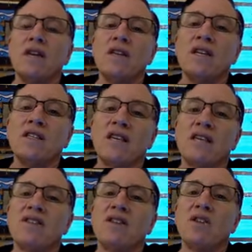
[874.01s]
This
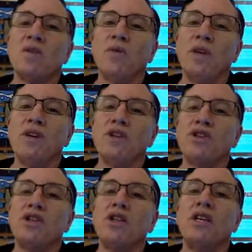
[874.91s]
says that the reader
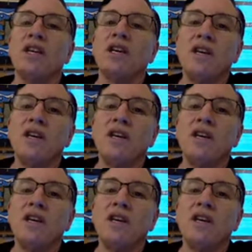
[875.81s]
should